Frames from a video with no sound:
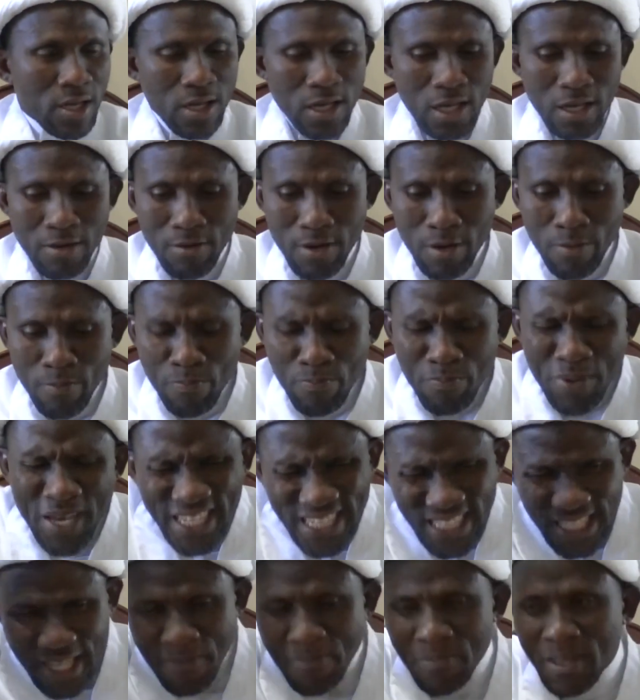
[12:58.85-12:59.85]
Imam
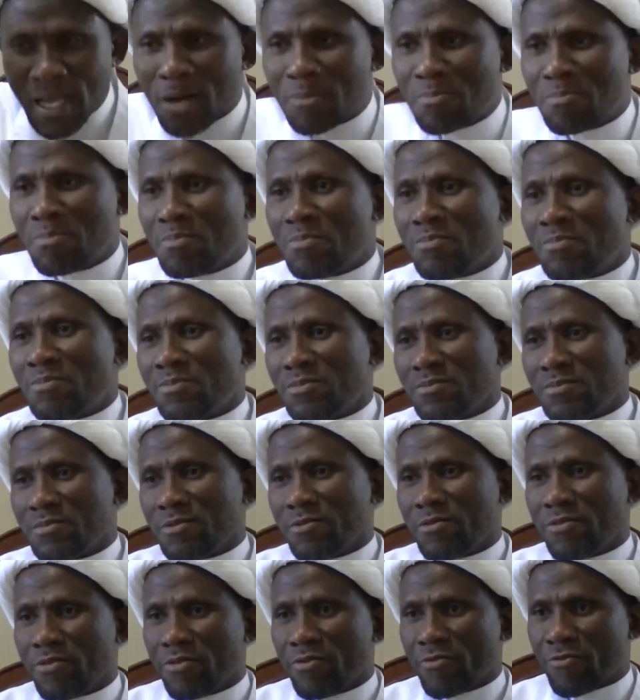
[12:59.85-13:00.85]
takes them now
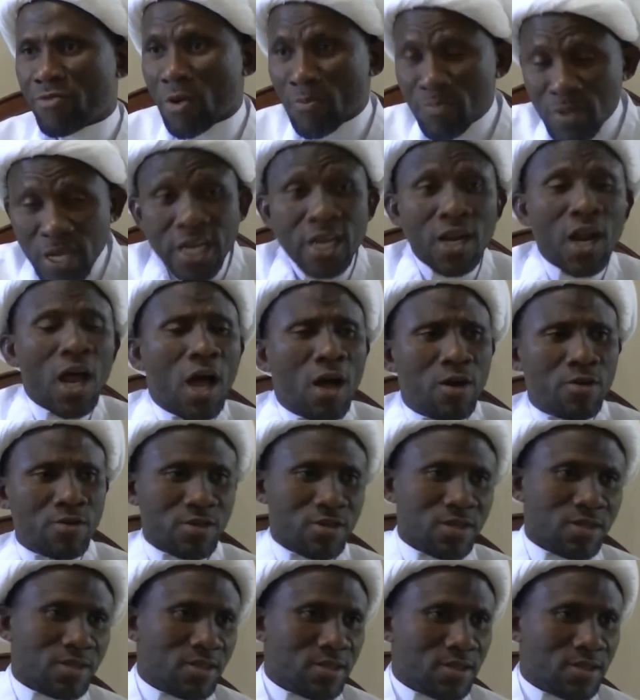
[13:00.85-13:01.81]
from the ground.